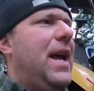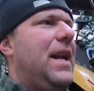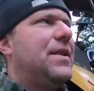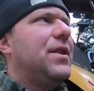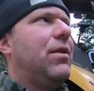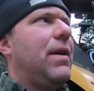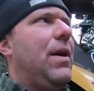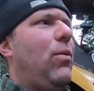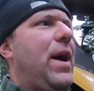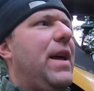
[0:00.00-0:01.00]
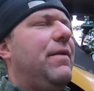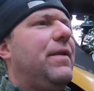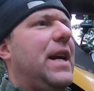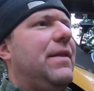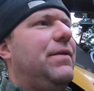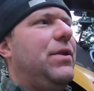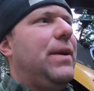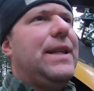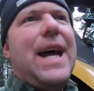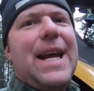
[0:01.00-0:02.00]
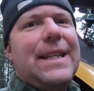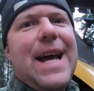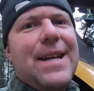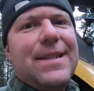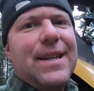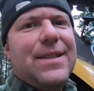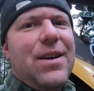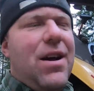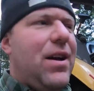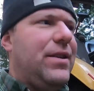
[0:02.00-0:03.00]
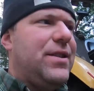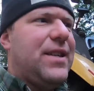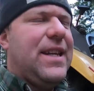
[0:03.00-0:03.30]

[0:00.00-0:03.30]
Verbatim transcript: And it's a great way of kind of doing diagnostics on